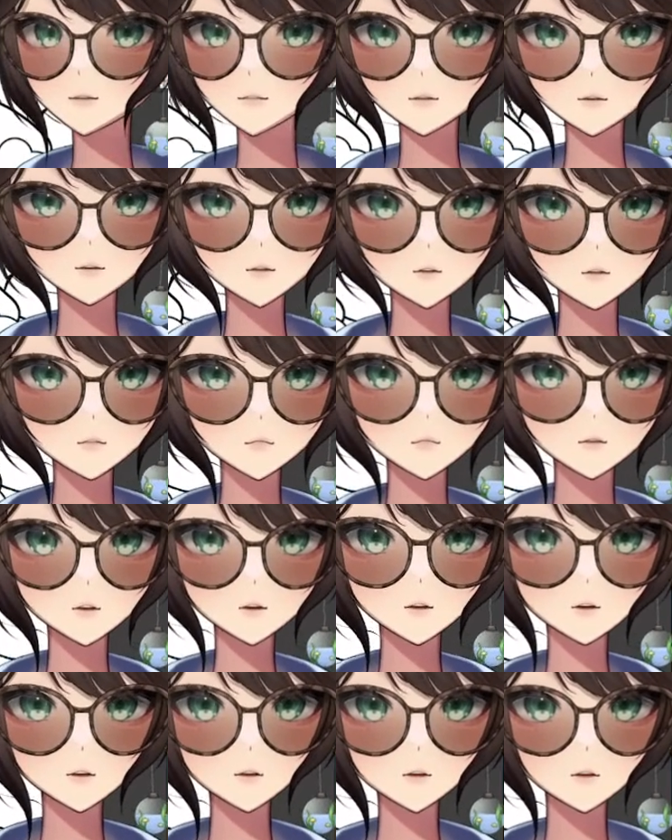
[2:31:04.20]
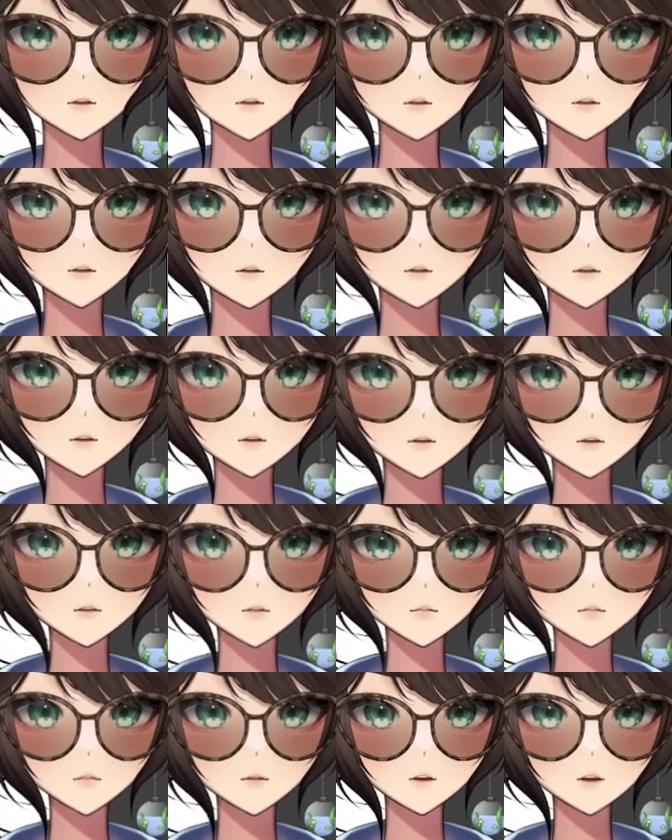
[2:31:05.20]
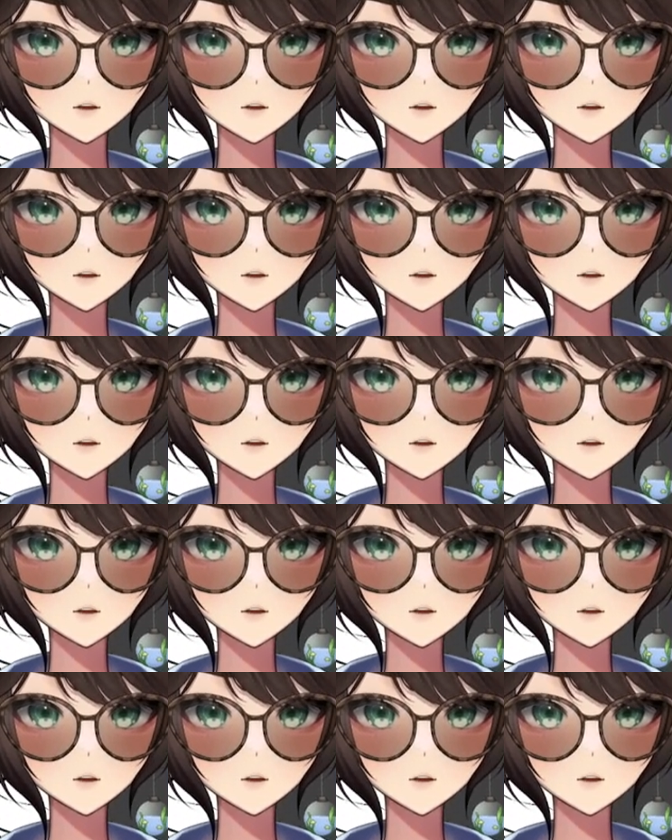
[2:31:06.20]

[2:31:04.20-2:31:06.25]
Like if I went in here and I did some